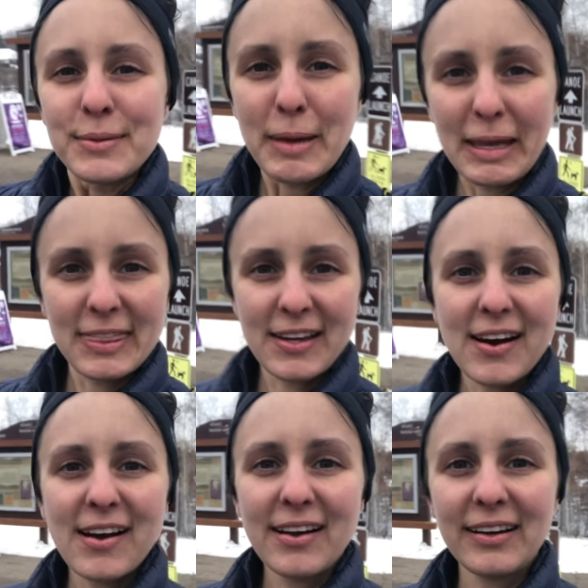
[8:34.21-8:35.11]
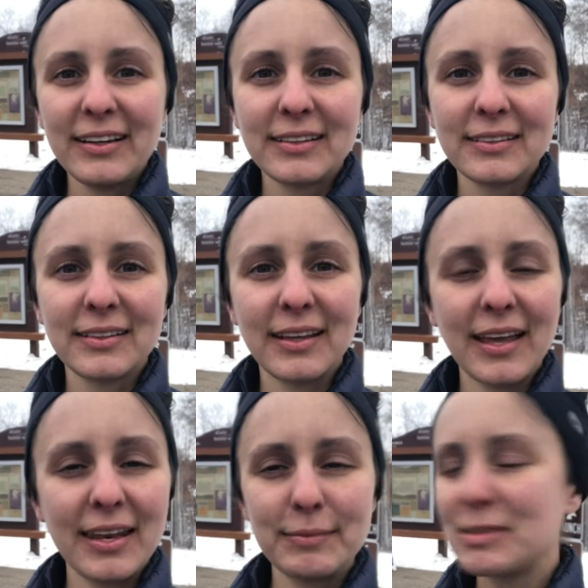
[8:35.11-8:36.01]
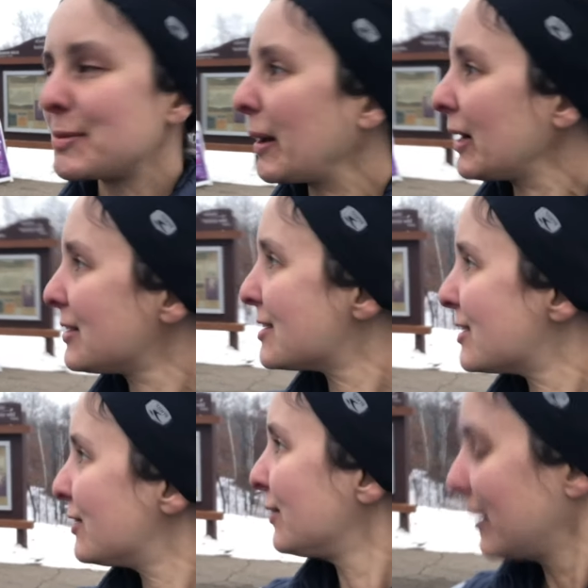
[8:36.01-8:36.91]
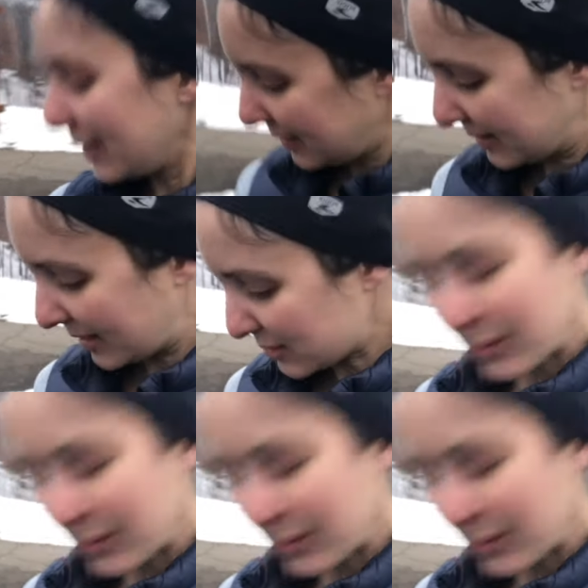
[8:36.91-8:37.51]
Back at the car, and I'm sorry to do Another